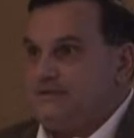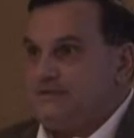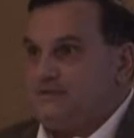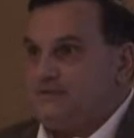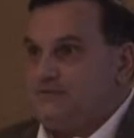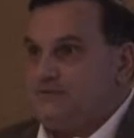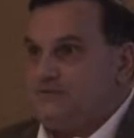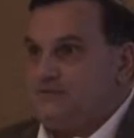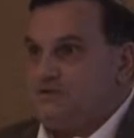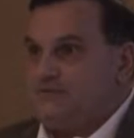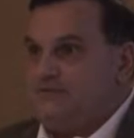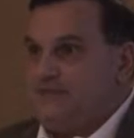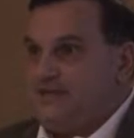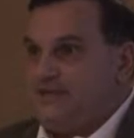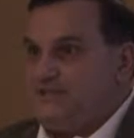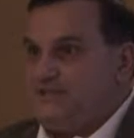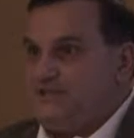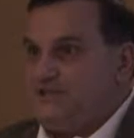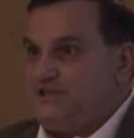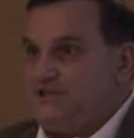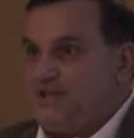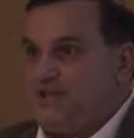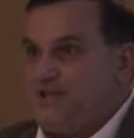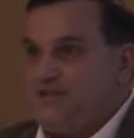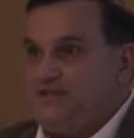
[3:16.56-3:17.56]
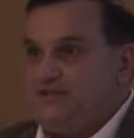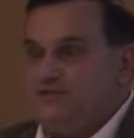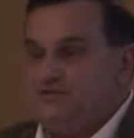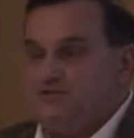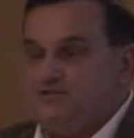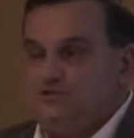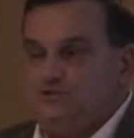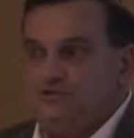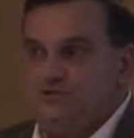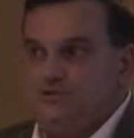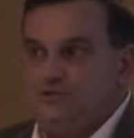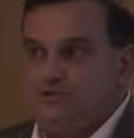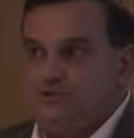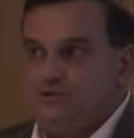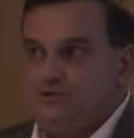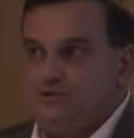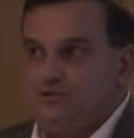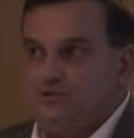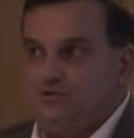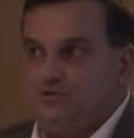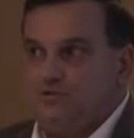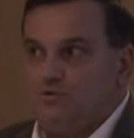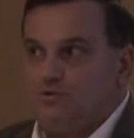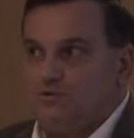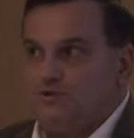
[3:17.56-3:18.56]
sort of a change
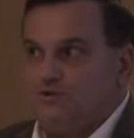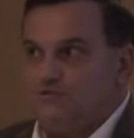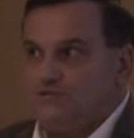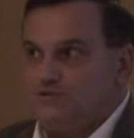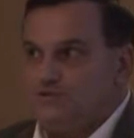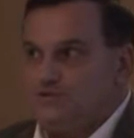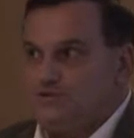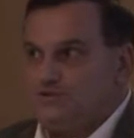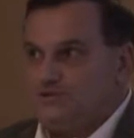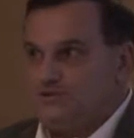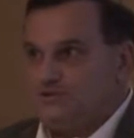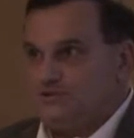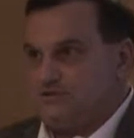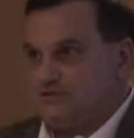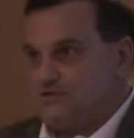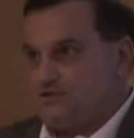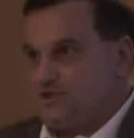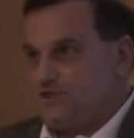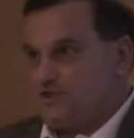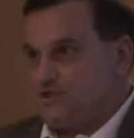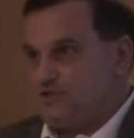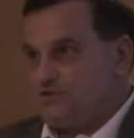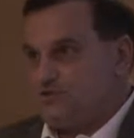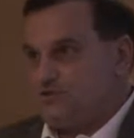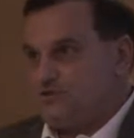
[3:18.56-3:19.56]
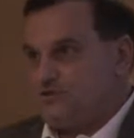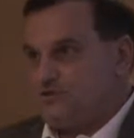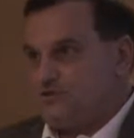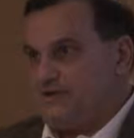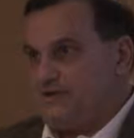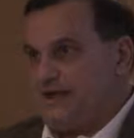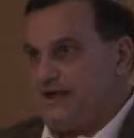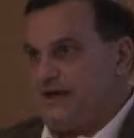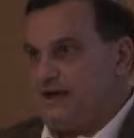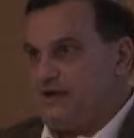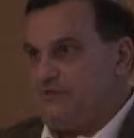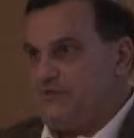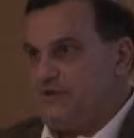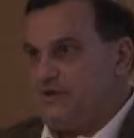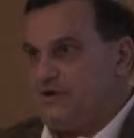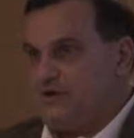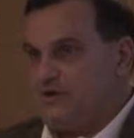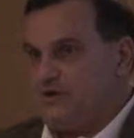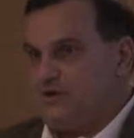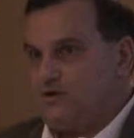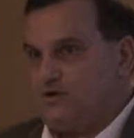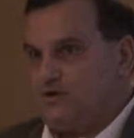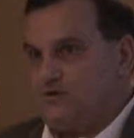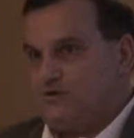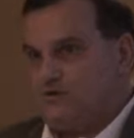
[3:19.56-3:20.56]
in Corps of Engineers culture and how we
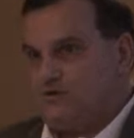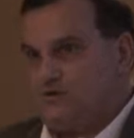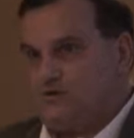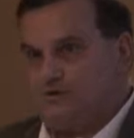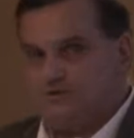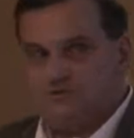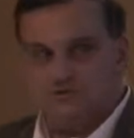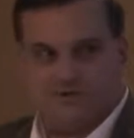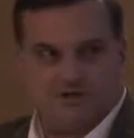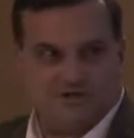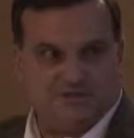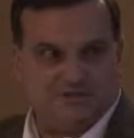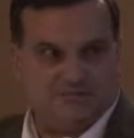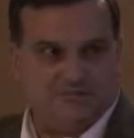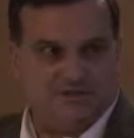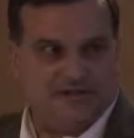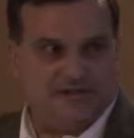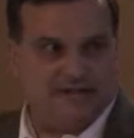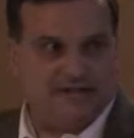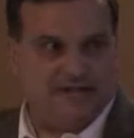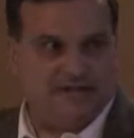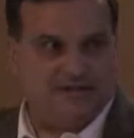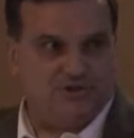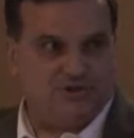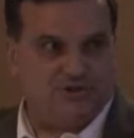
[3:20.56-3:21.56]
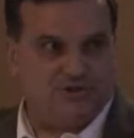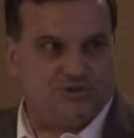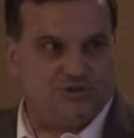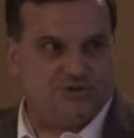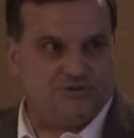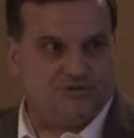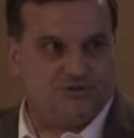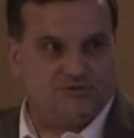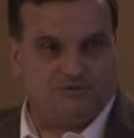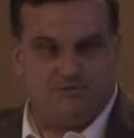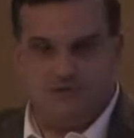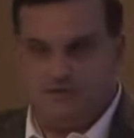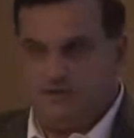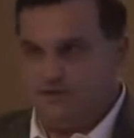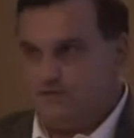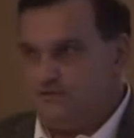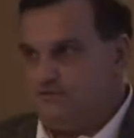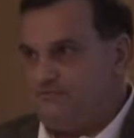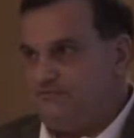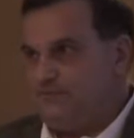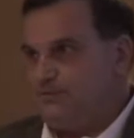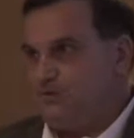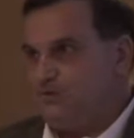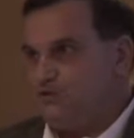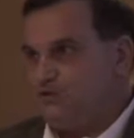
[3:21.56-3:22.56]
are going to address mitigation in
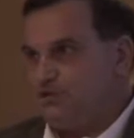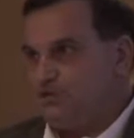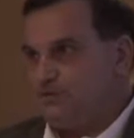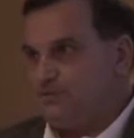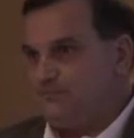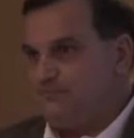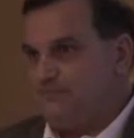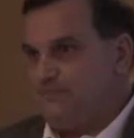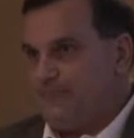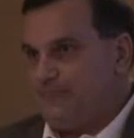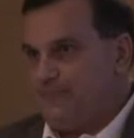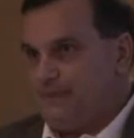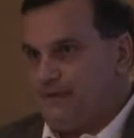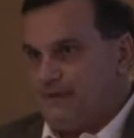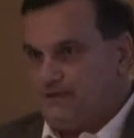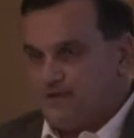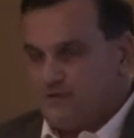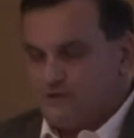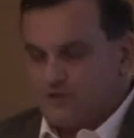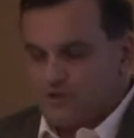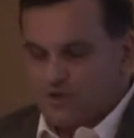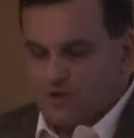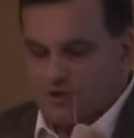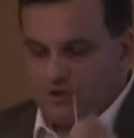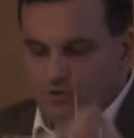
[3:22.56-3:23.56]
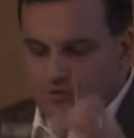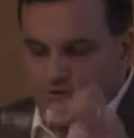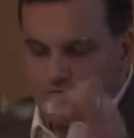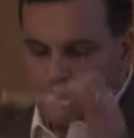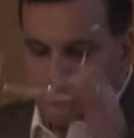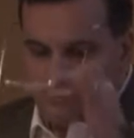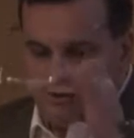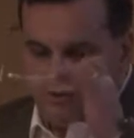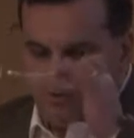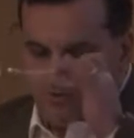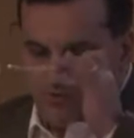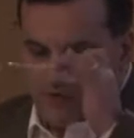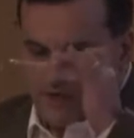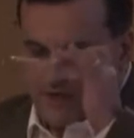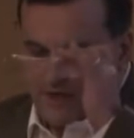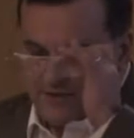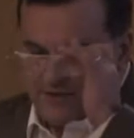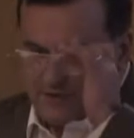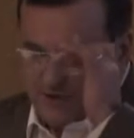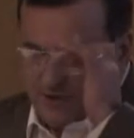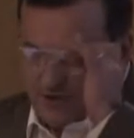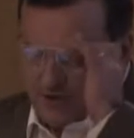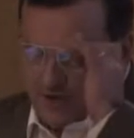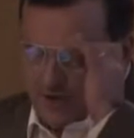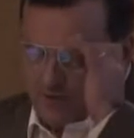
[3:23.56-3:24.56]
the future. So what
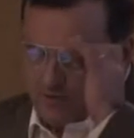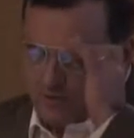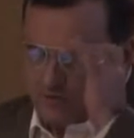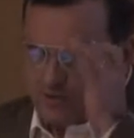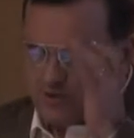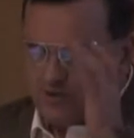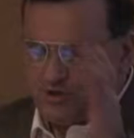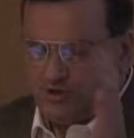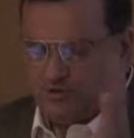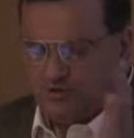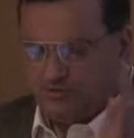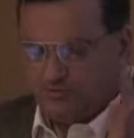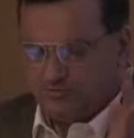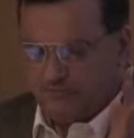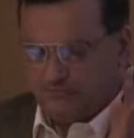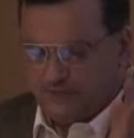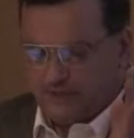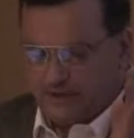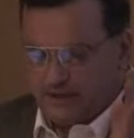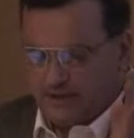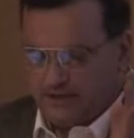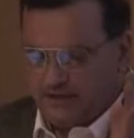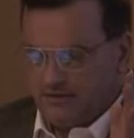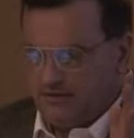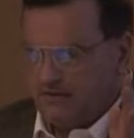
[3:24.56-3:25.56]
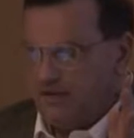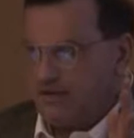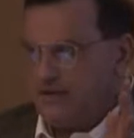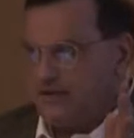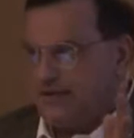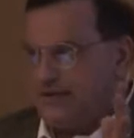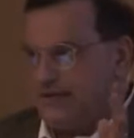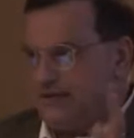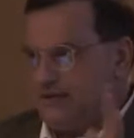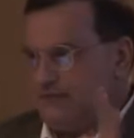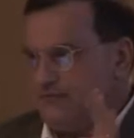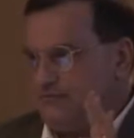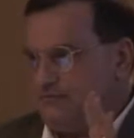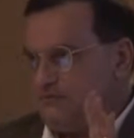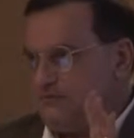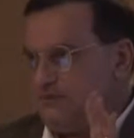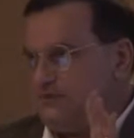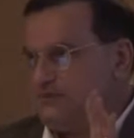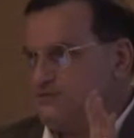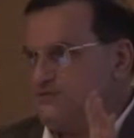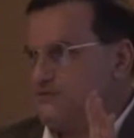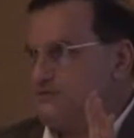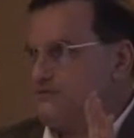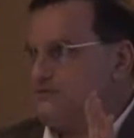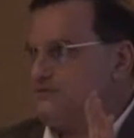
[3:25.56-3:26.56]
I thought I would do, and again,
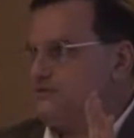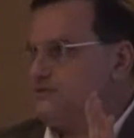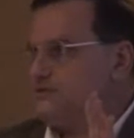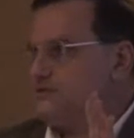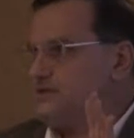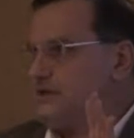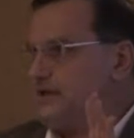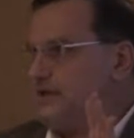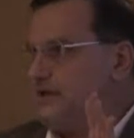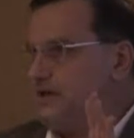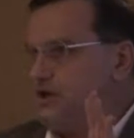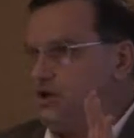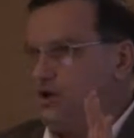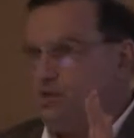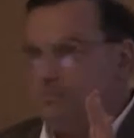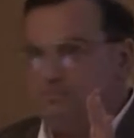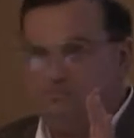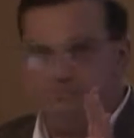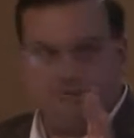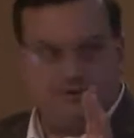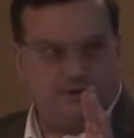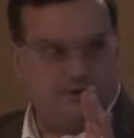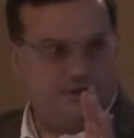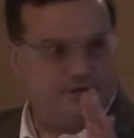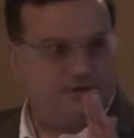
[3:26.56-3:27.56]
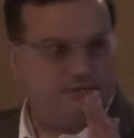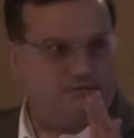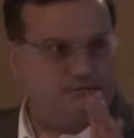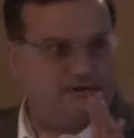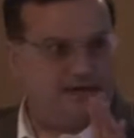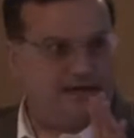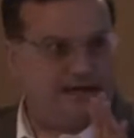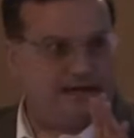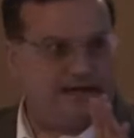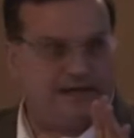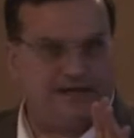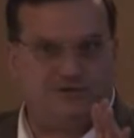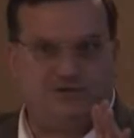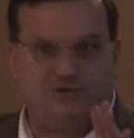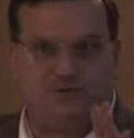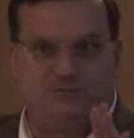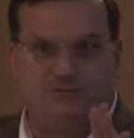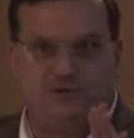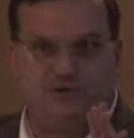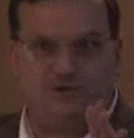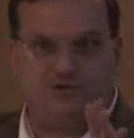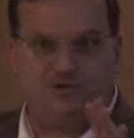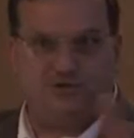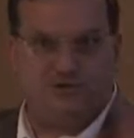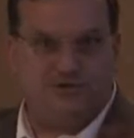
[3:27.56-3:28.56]
this is, I hope,
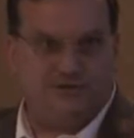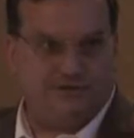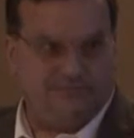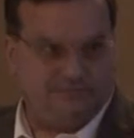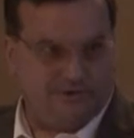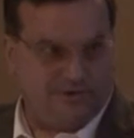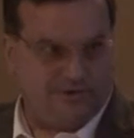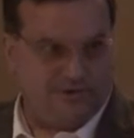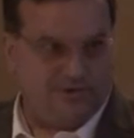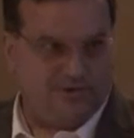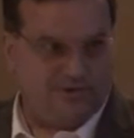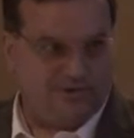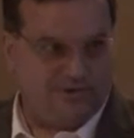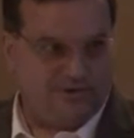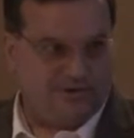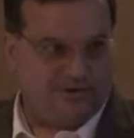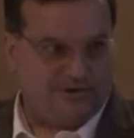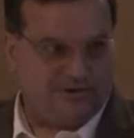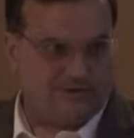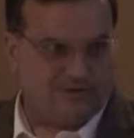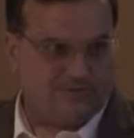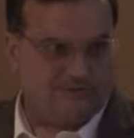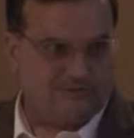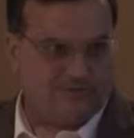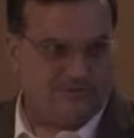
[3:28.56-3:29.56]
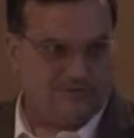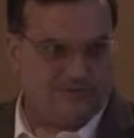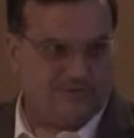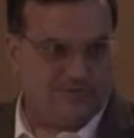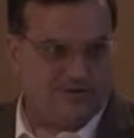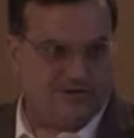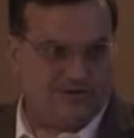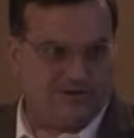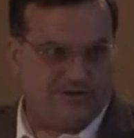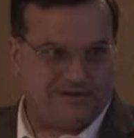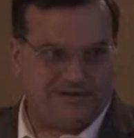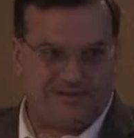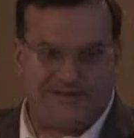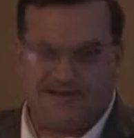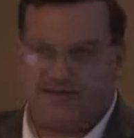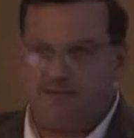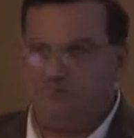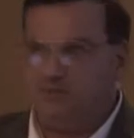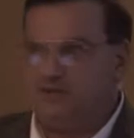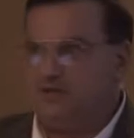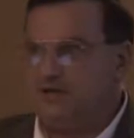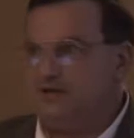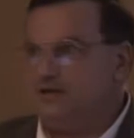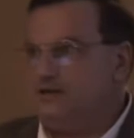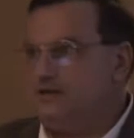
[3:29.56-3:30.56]
non-attribution, even though we are
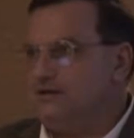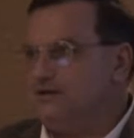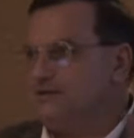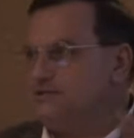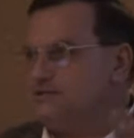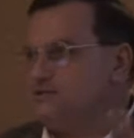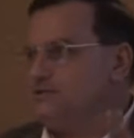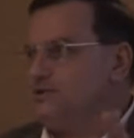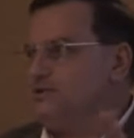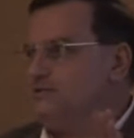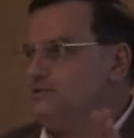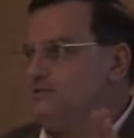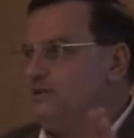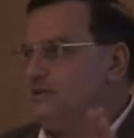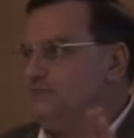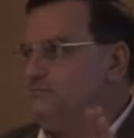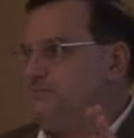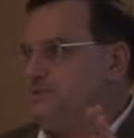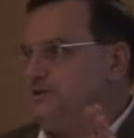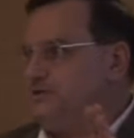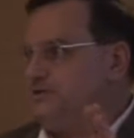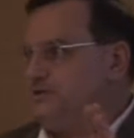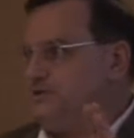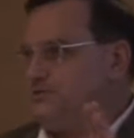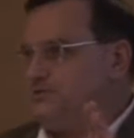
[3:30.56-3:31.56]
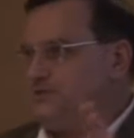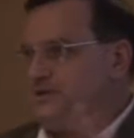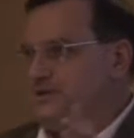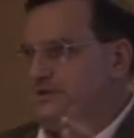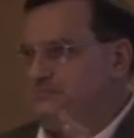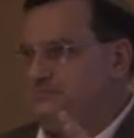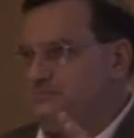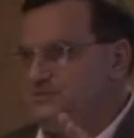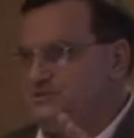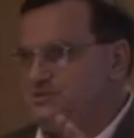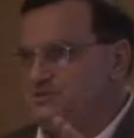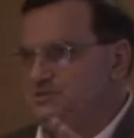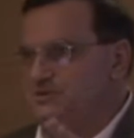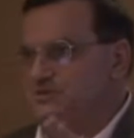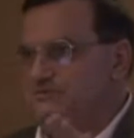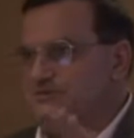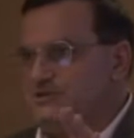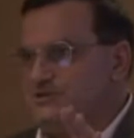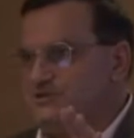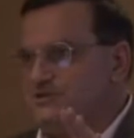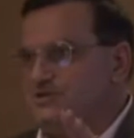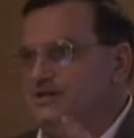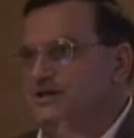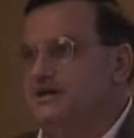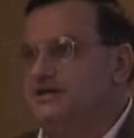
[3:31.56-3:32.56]
taping it here, so let me do a sort of
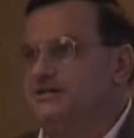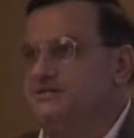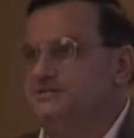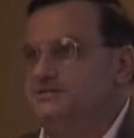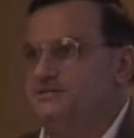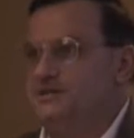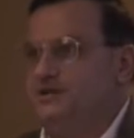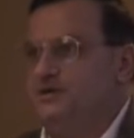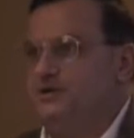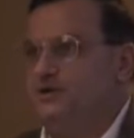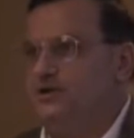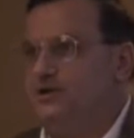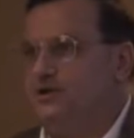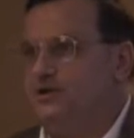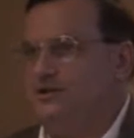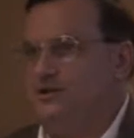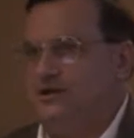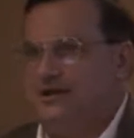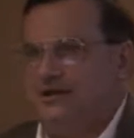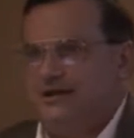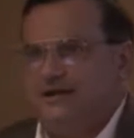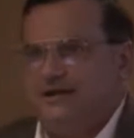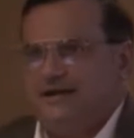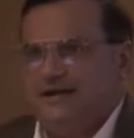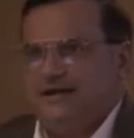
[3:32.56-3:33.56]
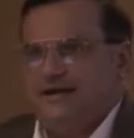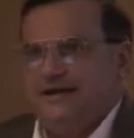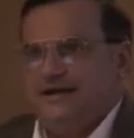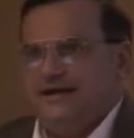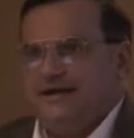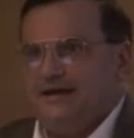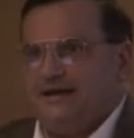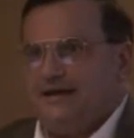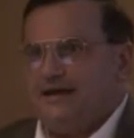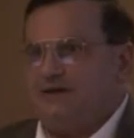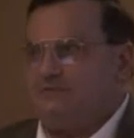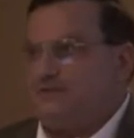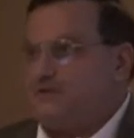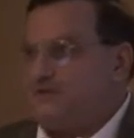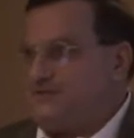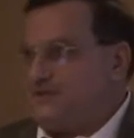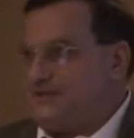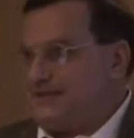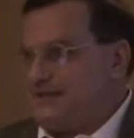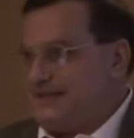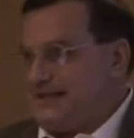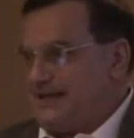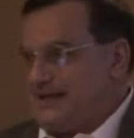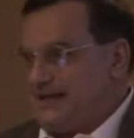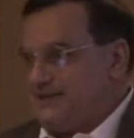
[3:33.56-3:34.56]
an aside, say
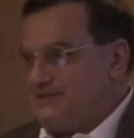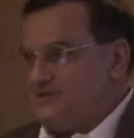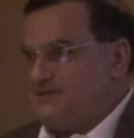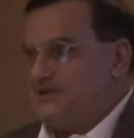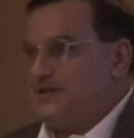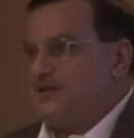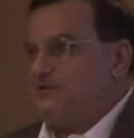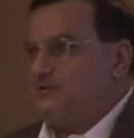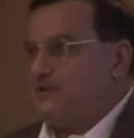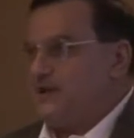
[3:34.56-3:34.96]
everything that I say